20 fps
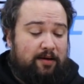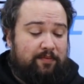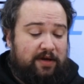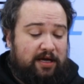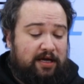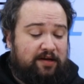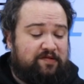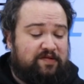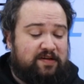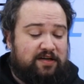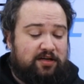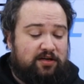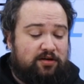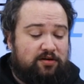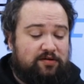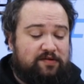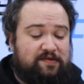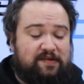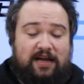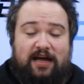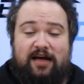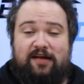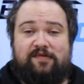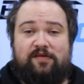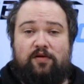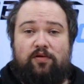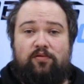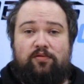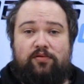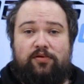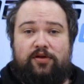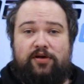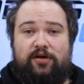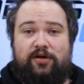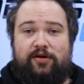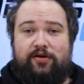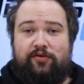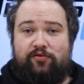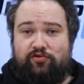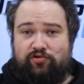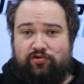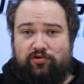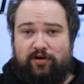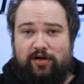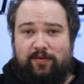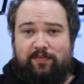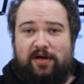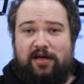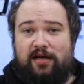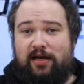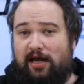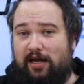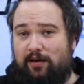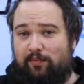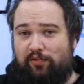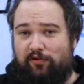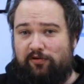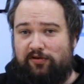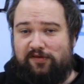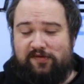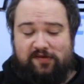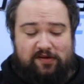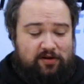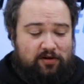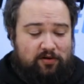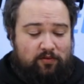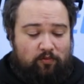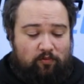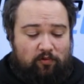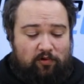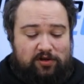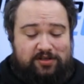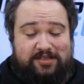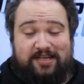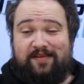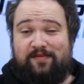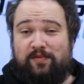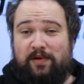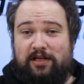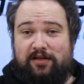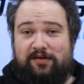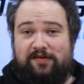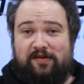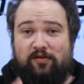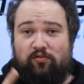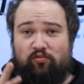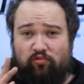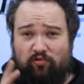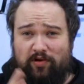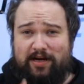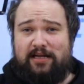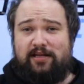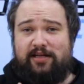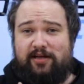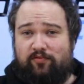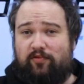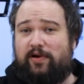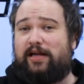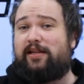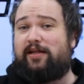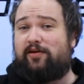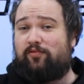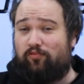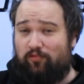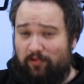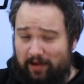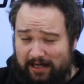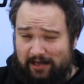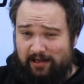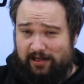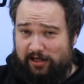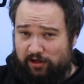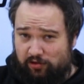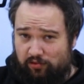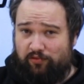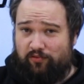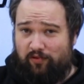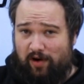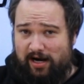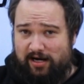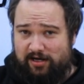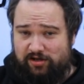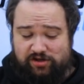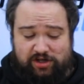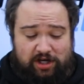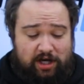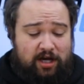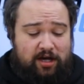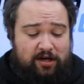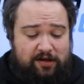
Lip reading: Easy to use. It has all the trim and endpoints you can want, as well as really, really, really good range.